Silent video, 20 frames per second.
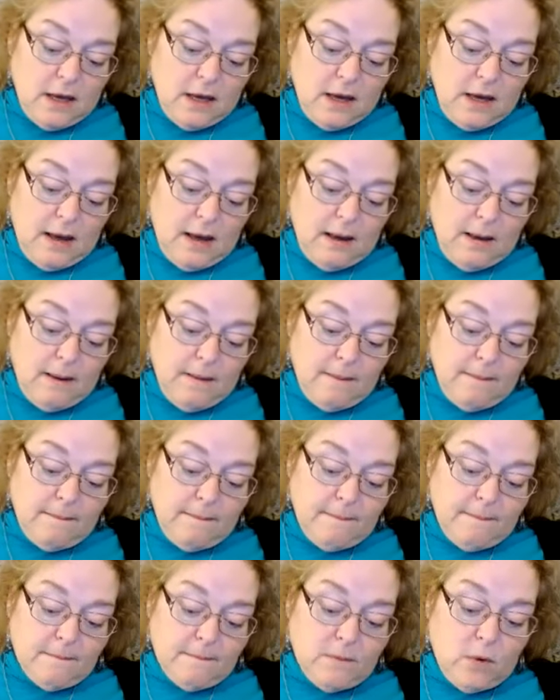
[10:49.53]

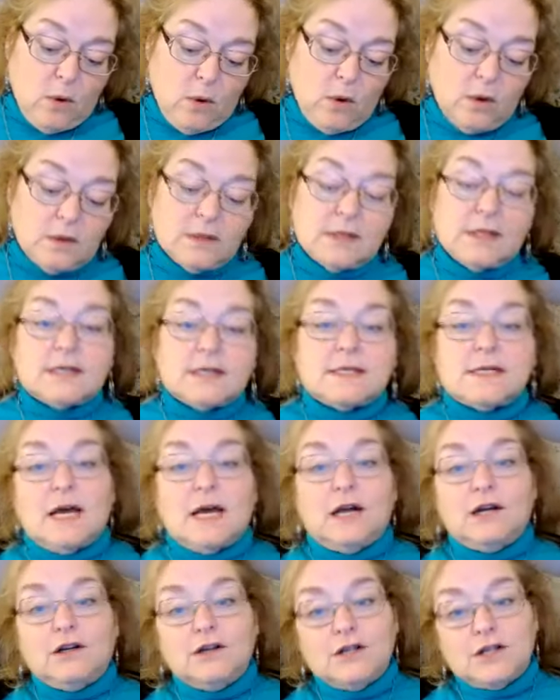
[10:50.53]
All this
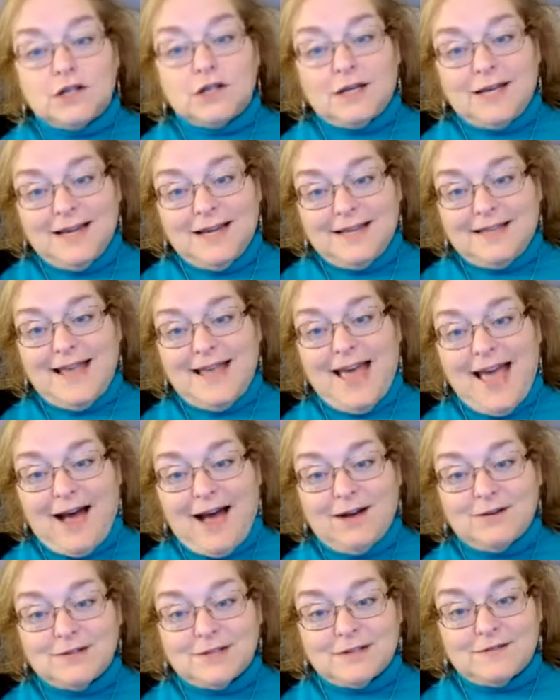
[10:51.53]
energy in the
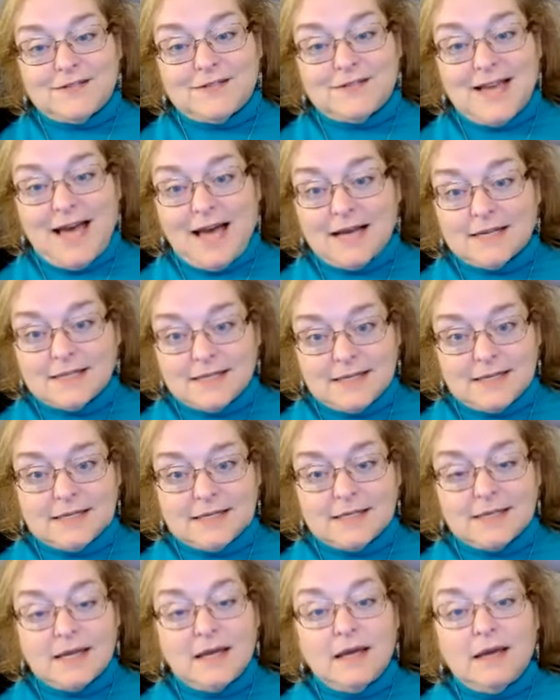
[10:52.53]
house of
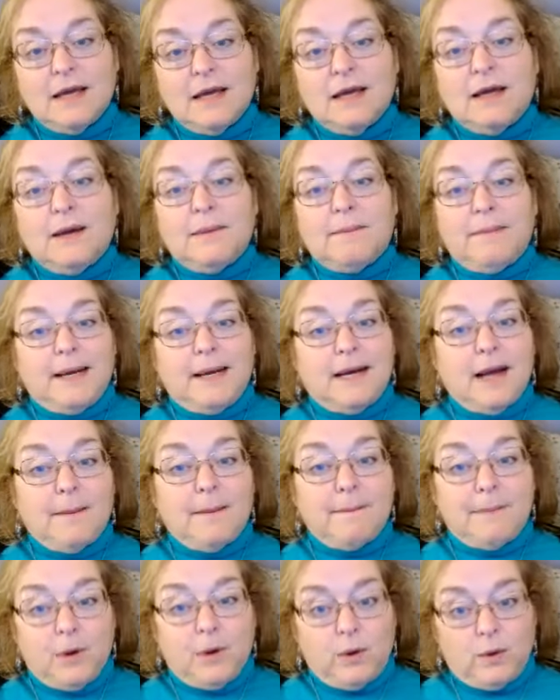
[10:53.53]
taxes may
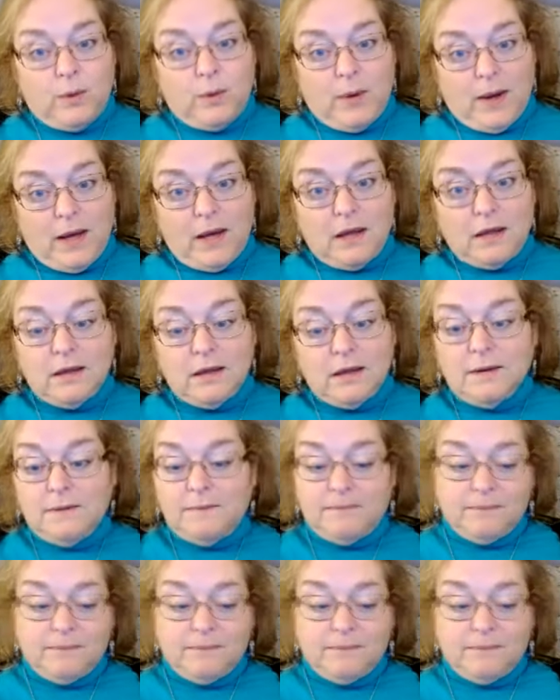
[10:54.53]
not bode well.